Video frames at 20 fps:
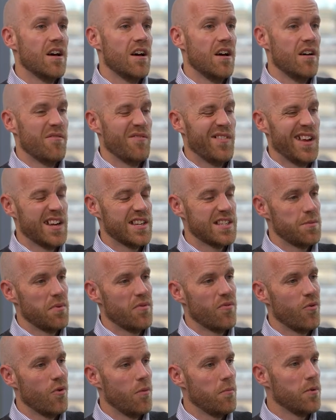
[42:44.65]
Like I said
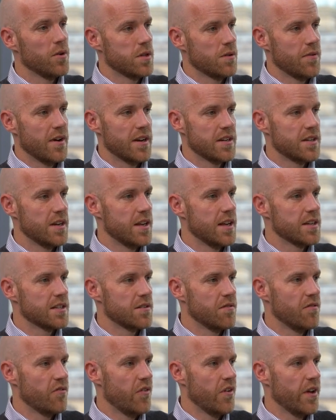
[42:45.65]
before, multi-factor,
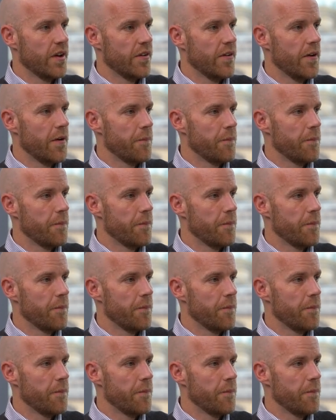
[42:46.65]
that's something